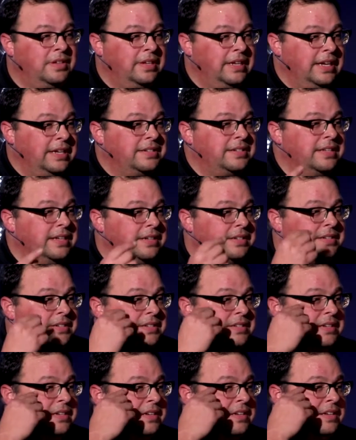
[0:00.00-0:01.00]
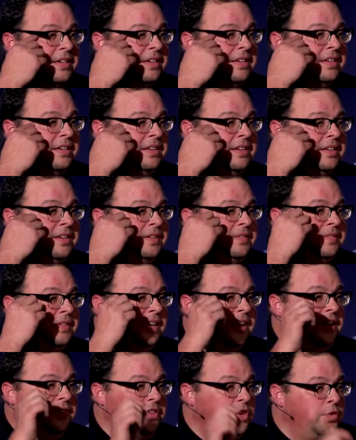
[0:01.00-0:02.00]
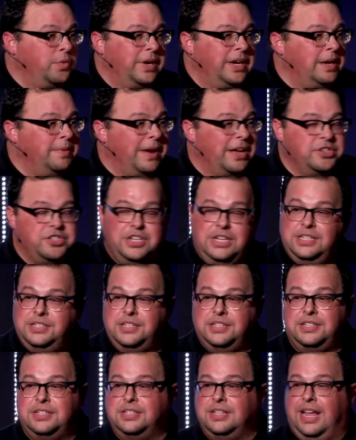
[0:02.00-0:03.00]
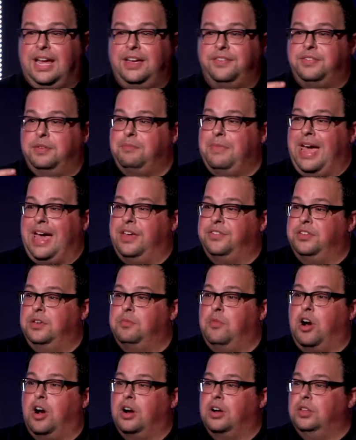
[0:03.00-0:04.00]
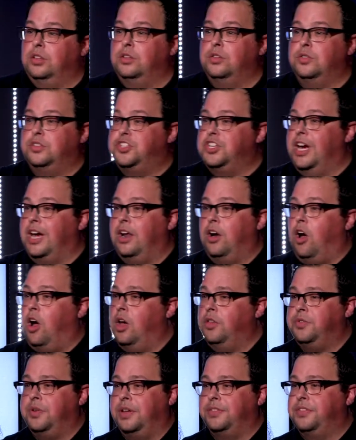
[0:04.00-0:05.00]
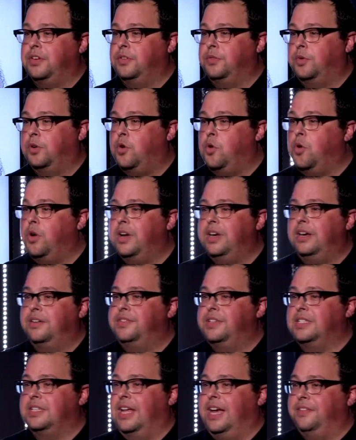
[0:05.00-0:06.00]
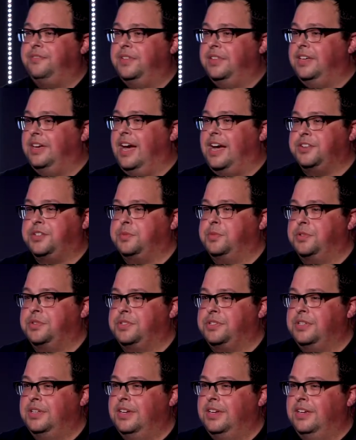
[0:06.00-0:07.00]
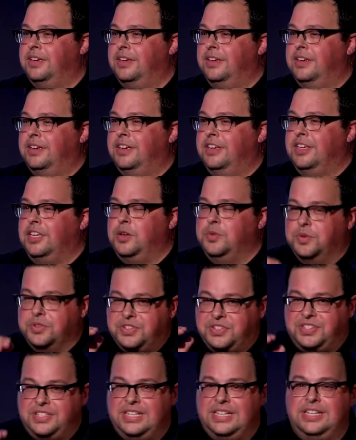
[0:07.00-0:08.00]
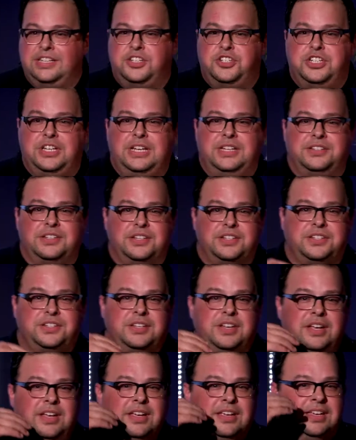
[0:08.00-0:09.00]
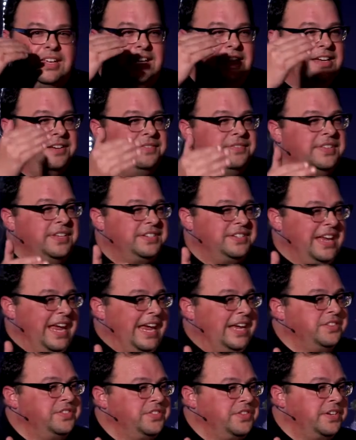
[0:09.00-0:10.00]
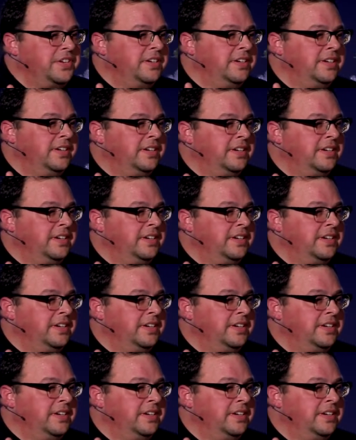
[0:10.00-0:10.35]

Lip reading: It's this. If you read about Jesus's life in Matthew, Mark, Luke, John, all throughout the recording of his life in the Gospels, you will see Jesus give this answer.